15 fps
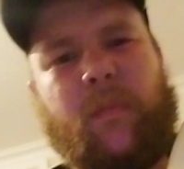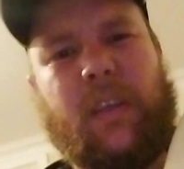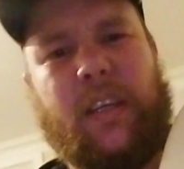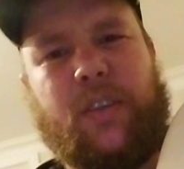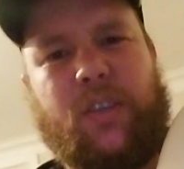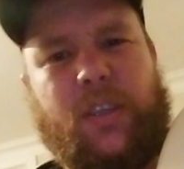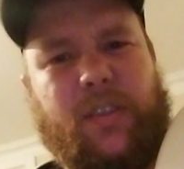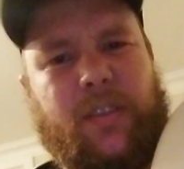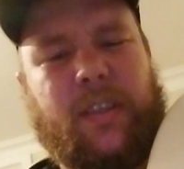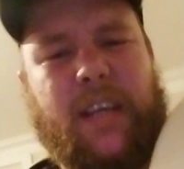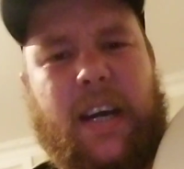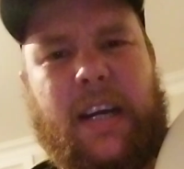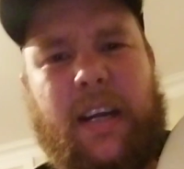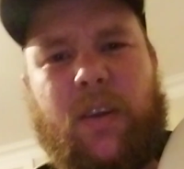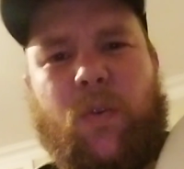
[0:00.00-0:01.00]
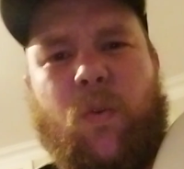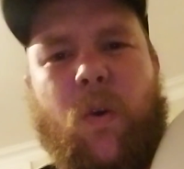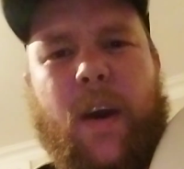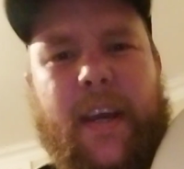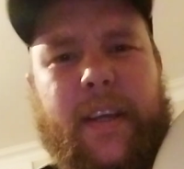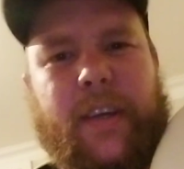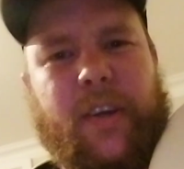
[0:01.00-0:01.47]
It just can't
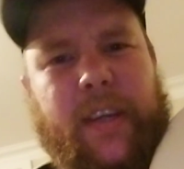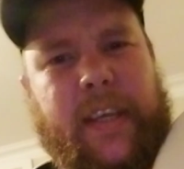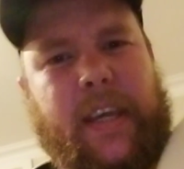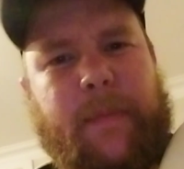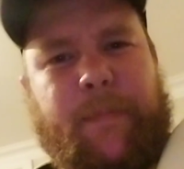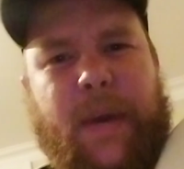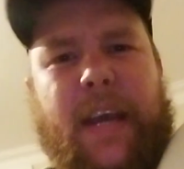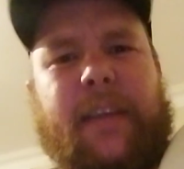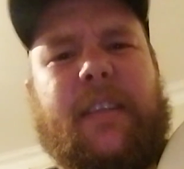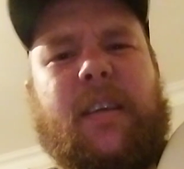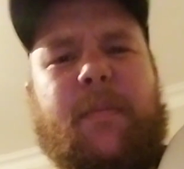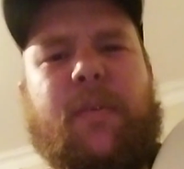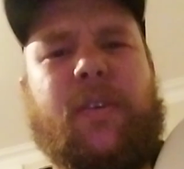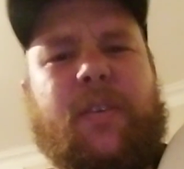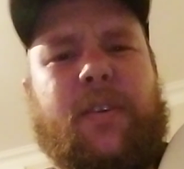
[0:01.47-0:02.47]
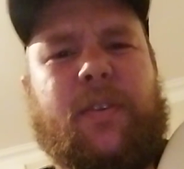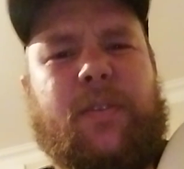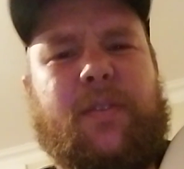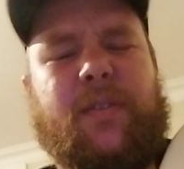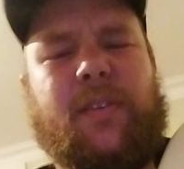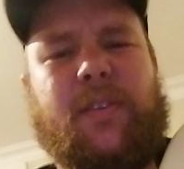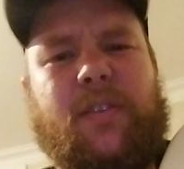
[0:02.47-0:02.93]
quite get back there
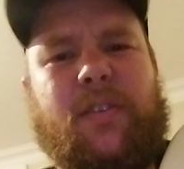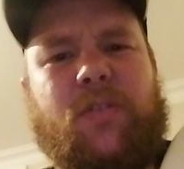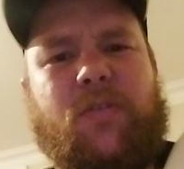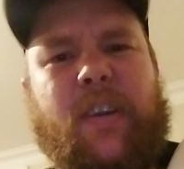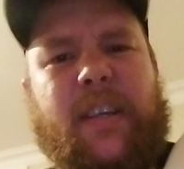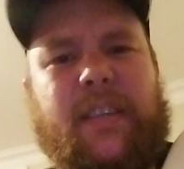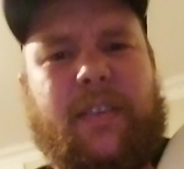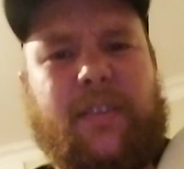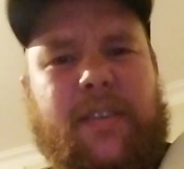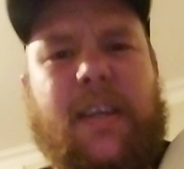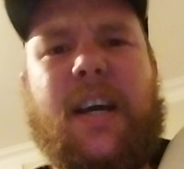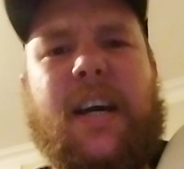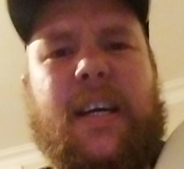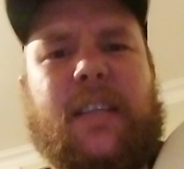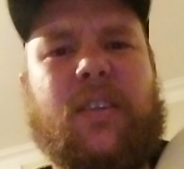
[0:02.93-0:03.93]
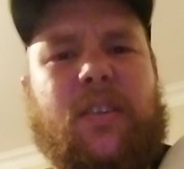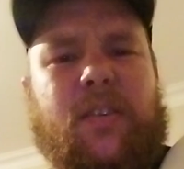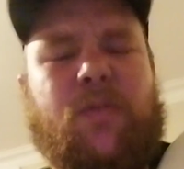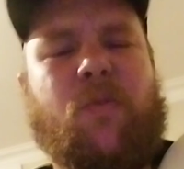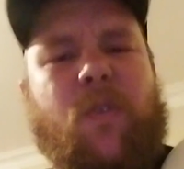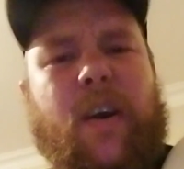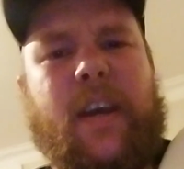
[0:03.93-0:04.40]
because the strings aren't
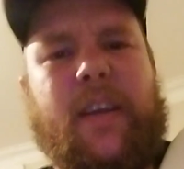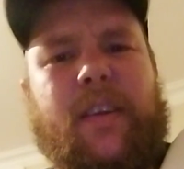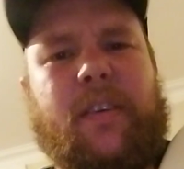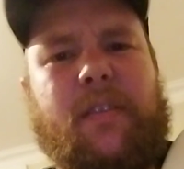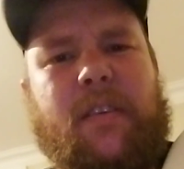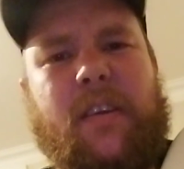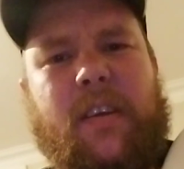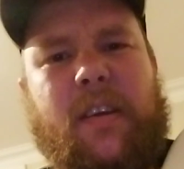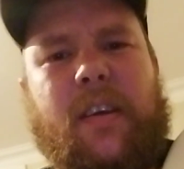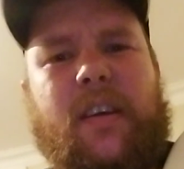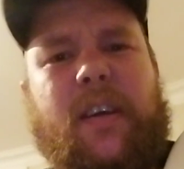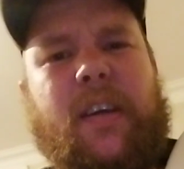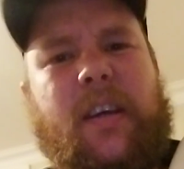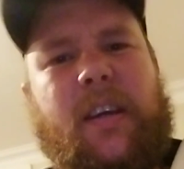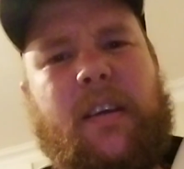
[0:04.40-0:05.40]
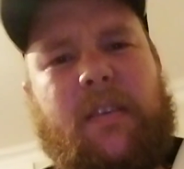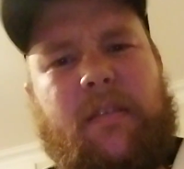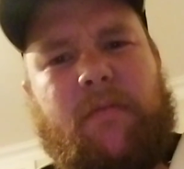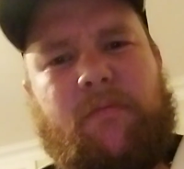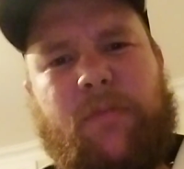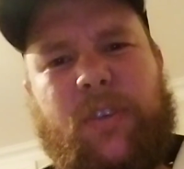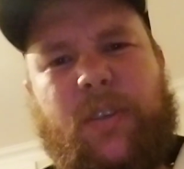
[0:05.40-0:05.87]
quite
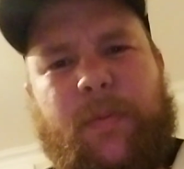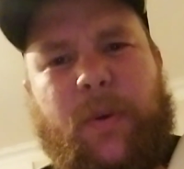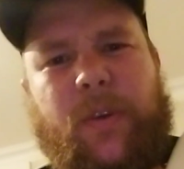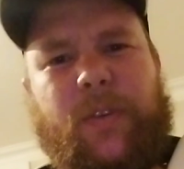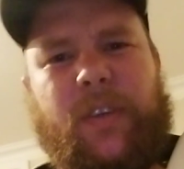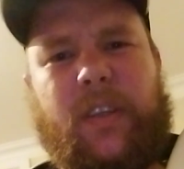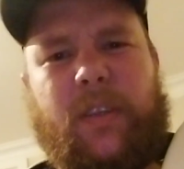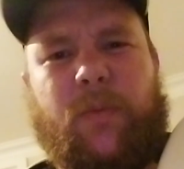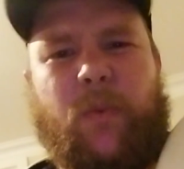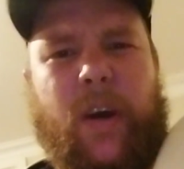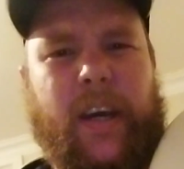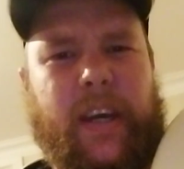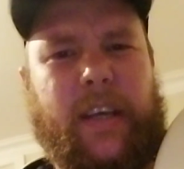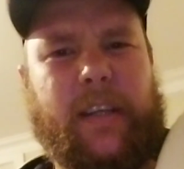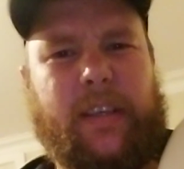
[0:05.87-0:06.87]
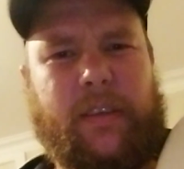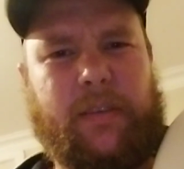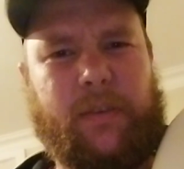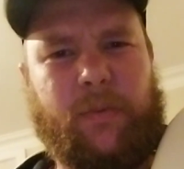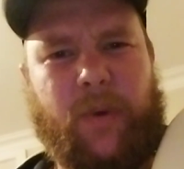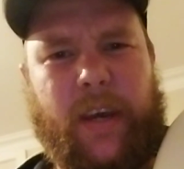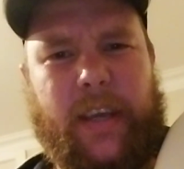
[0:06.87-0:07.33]
responding the
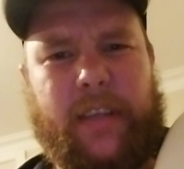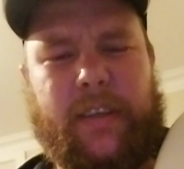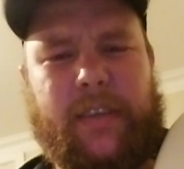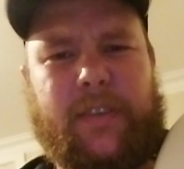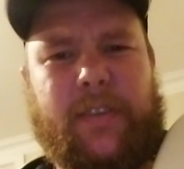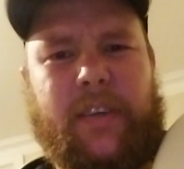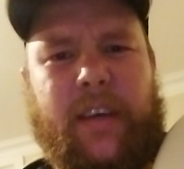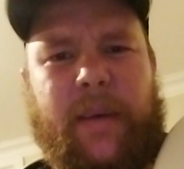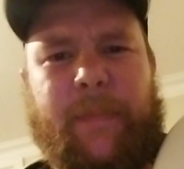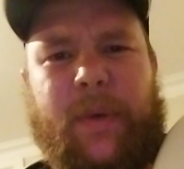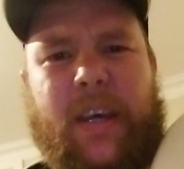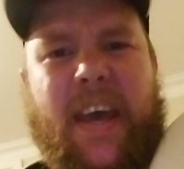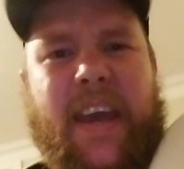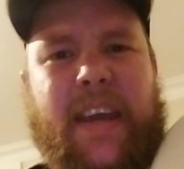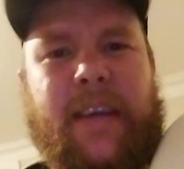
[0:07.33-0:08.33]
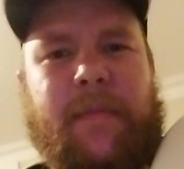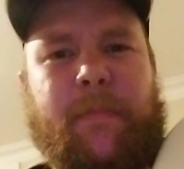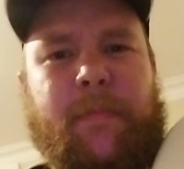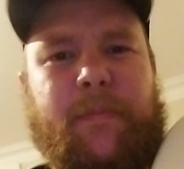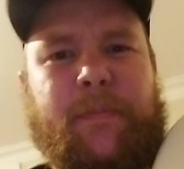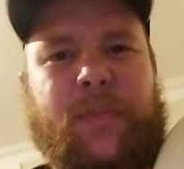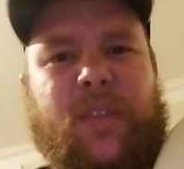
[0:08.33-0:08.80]
way that a
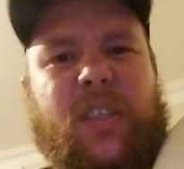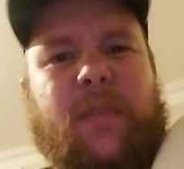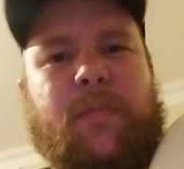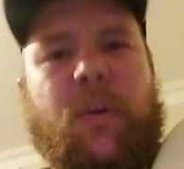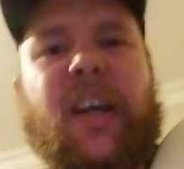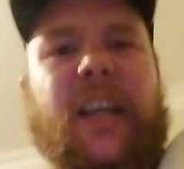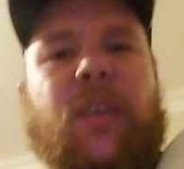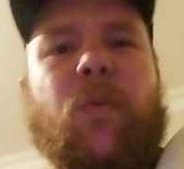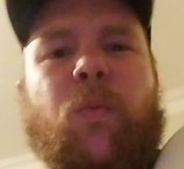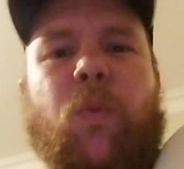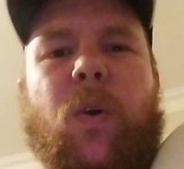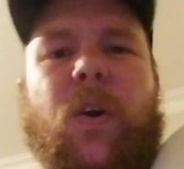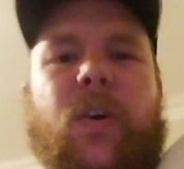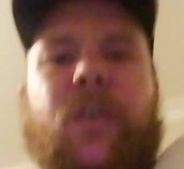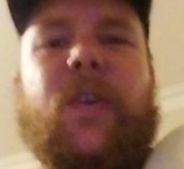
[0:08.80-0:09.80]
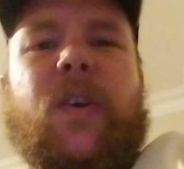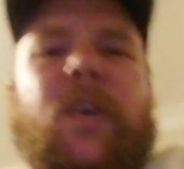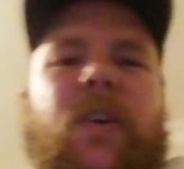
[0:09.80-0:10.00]
spring would.